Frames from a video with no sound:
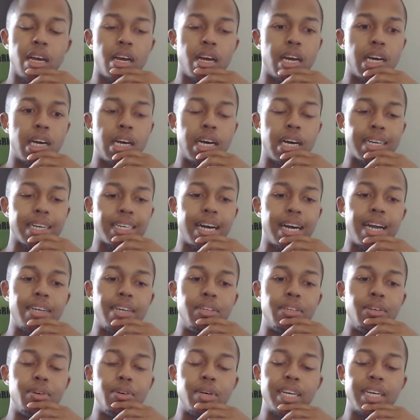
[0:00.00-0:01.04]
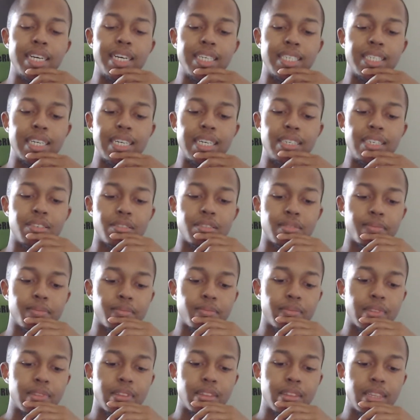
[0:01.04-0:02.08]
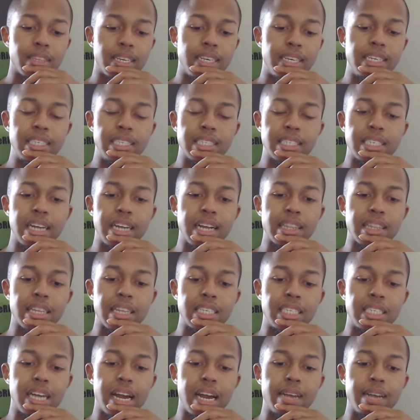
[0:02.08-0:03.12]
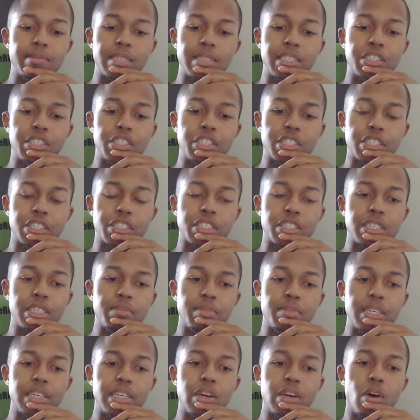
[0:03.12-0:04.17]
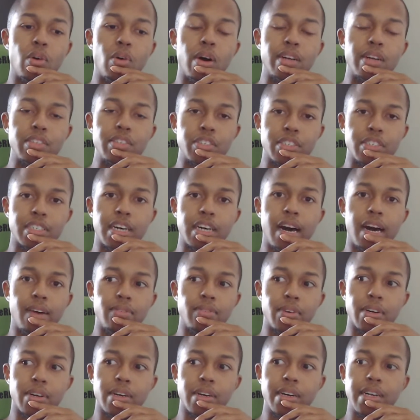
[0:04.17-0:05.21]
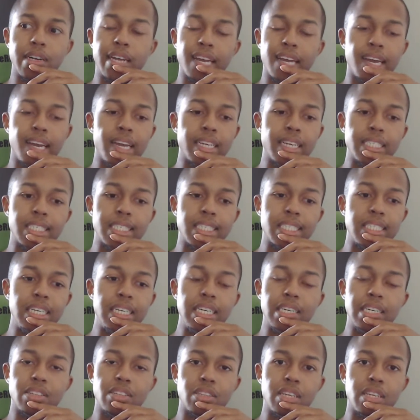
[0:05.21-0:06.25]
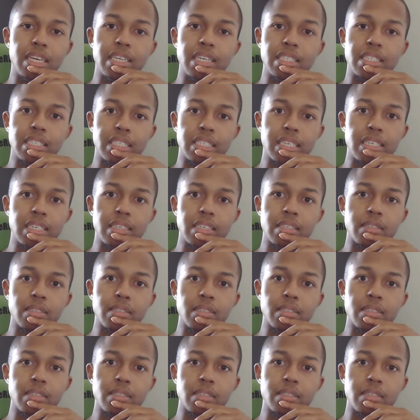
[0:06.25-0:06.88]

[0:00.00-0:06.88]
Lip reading: Akainu he's not the type to just simply go undercover and sneak things in.